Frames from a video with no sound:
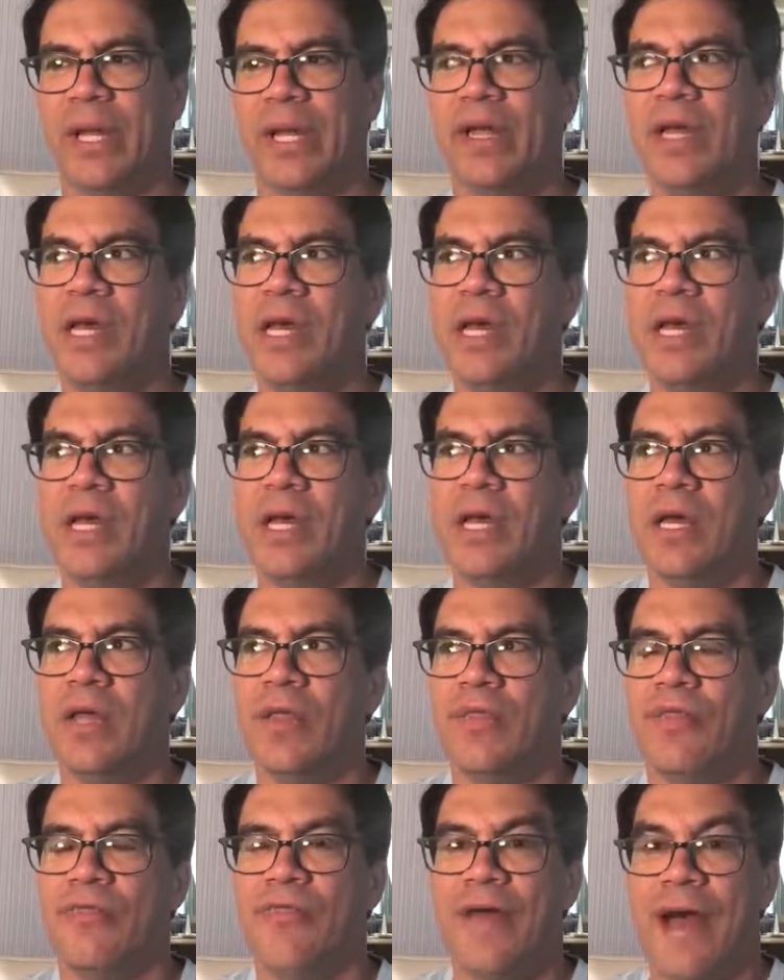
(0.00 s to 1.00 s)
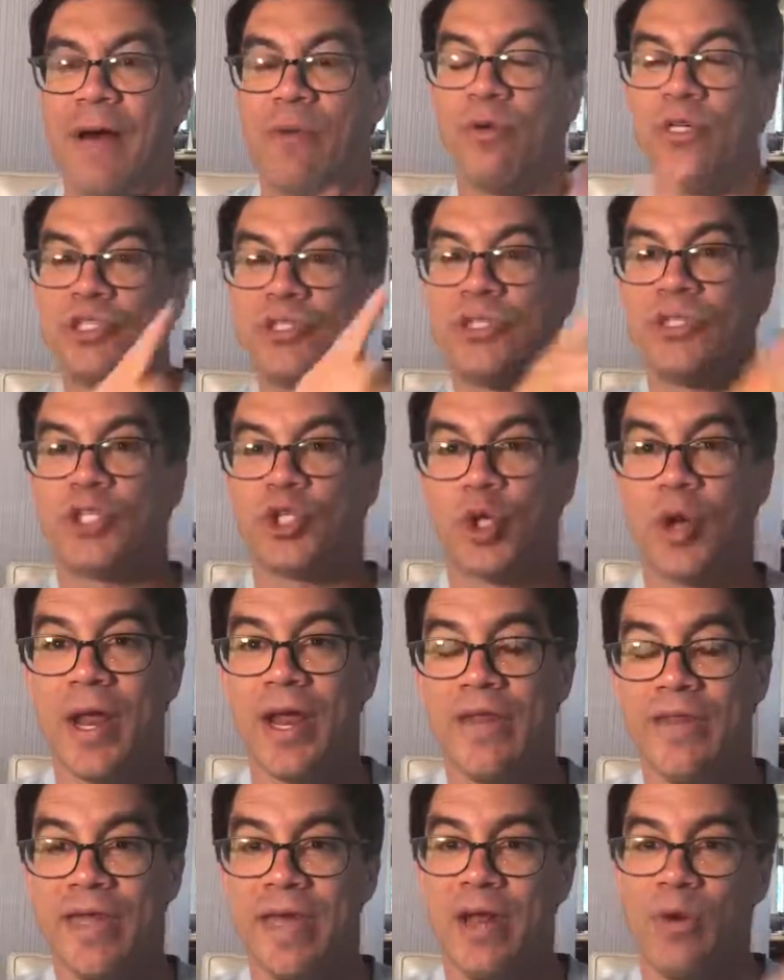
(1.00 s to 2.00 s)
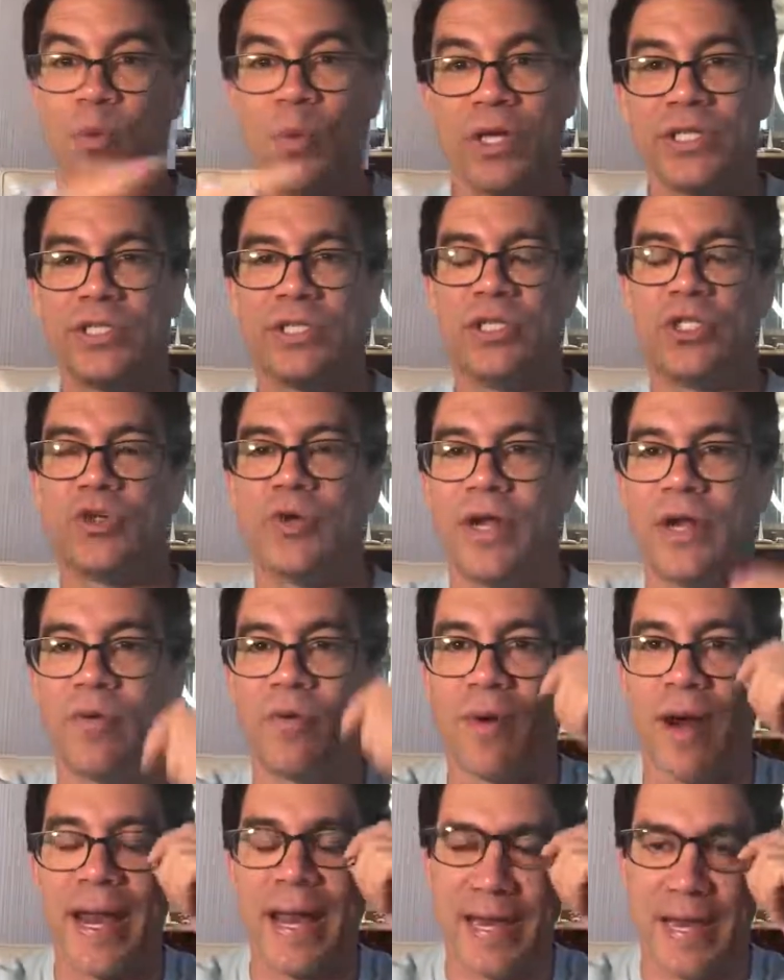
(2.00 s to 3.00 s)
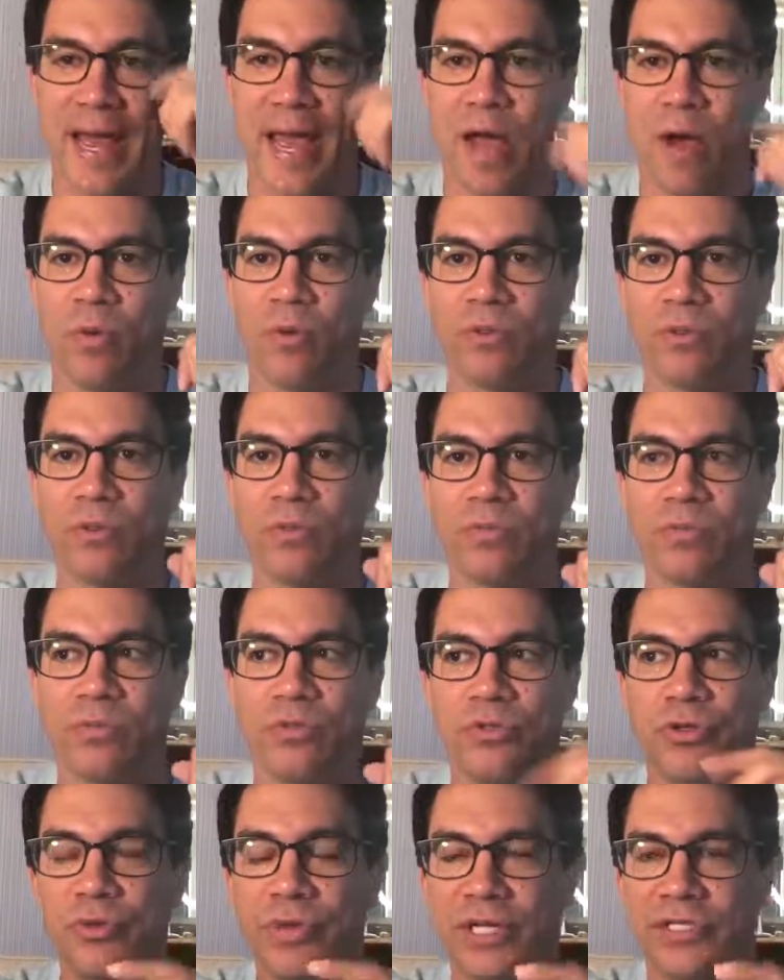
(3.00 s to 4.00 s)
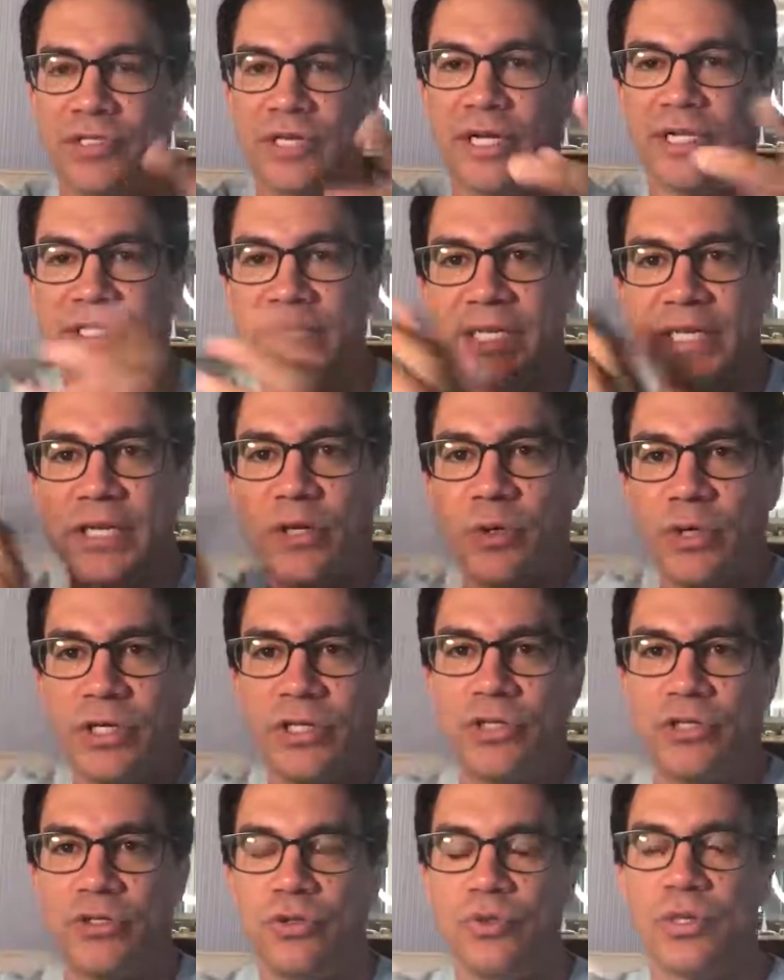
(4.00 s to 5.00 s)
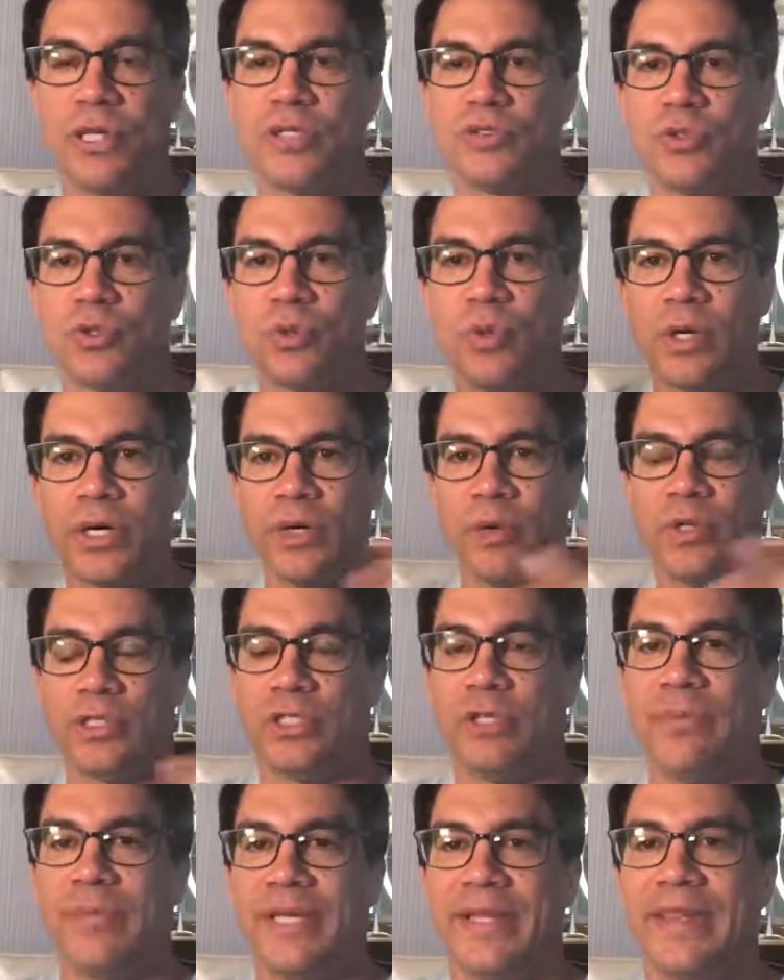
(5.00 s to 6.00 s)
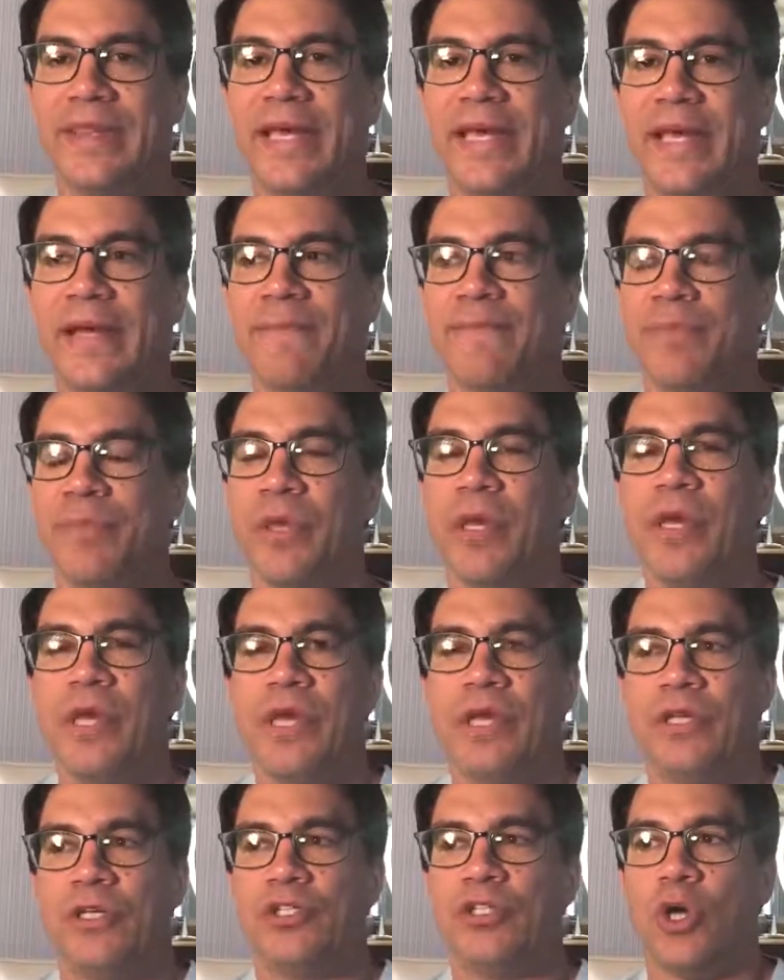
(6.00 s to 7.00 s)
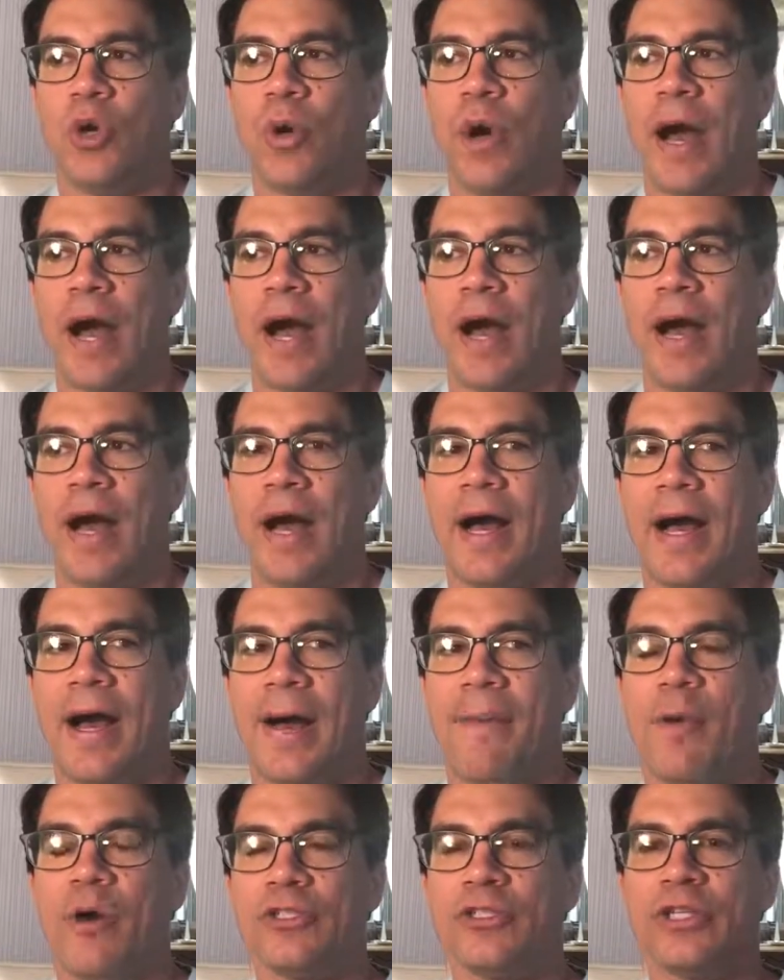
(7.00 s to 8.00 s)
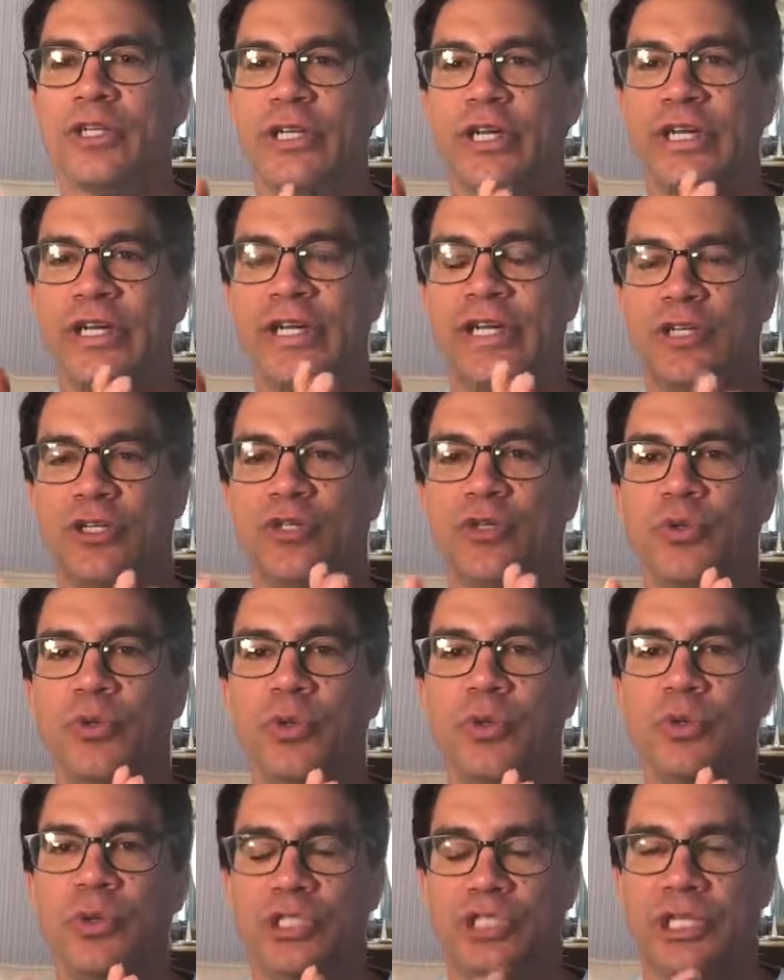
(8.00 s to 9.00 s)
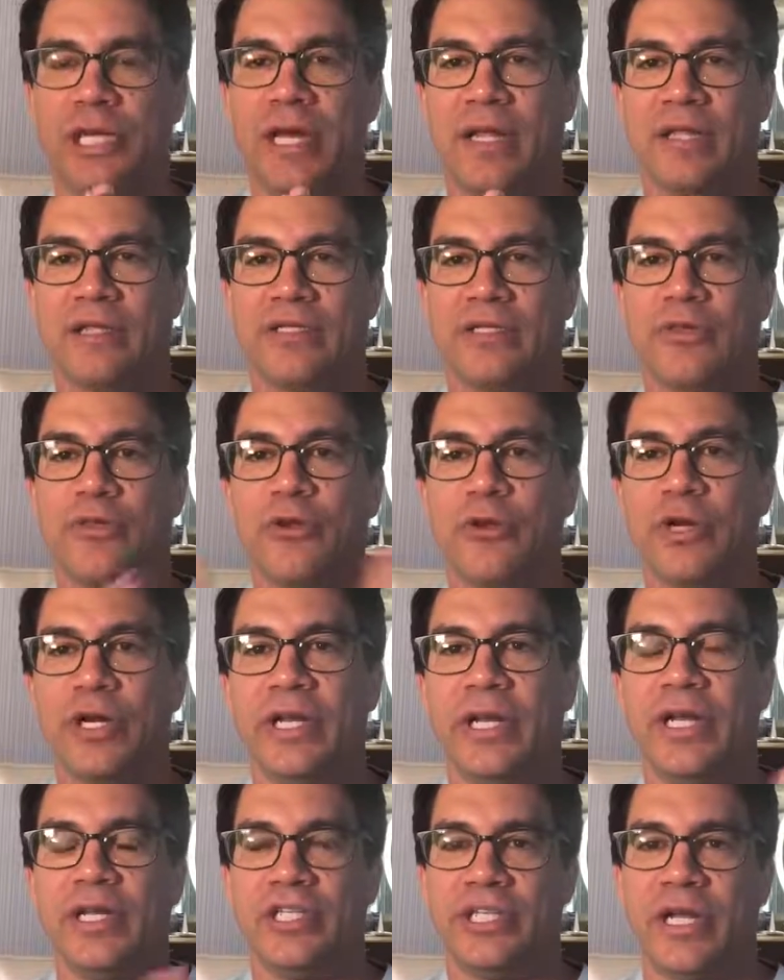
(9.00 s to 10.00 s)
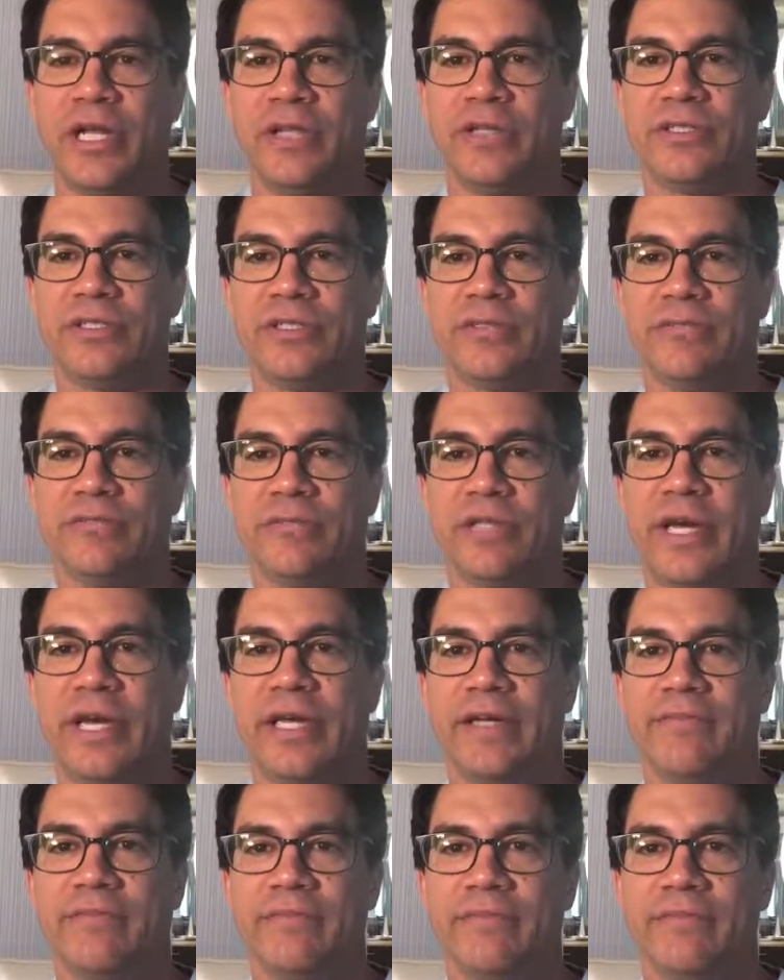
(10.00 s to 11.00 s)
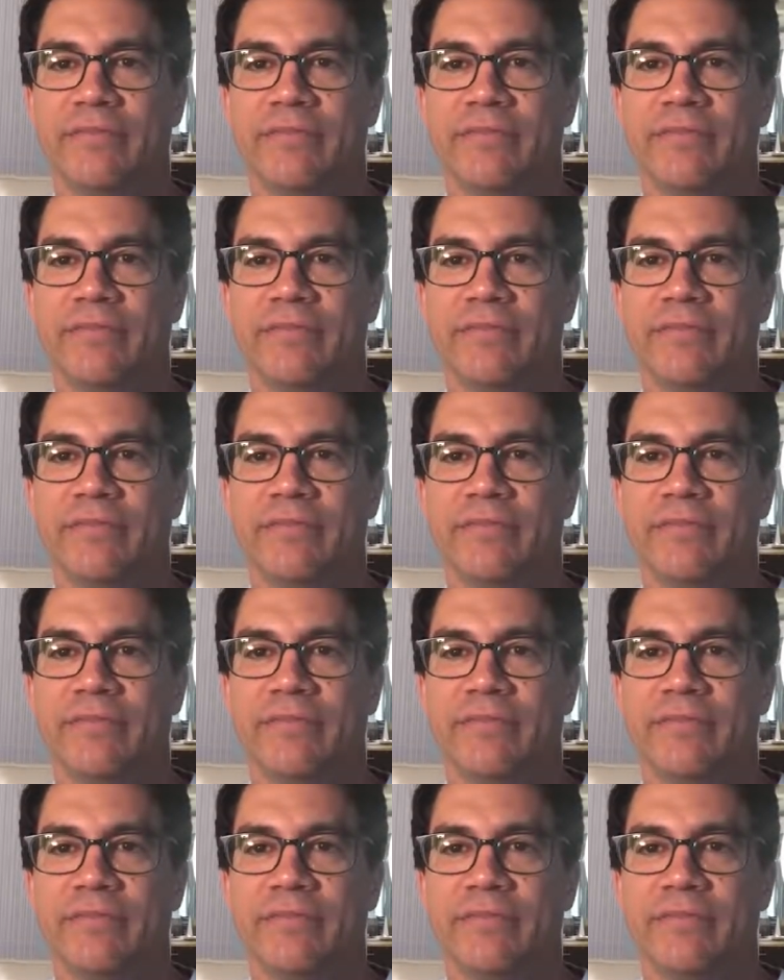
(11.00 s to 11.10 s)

But that was the trend then. What's the trend right now? 2019 going into 2020, what's the big thing? So I'm also gonna issue you a challenge, a 30-day challenge, okay?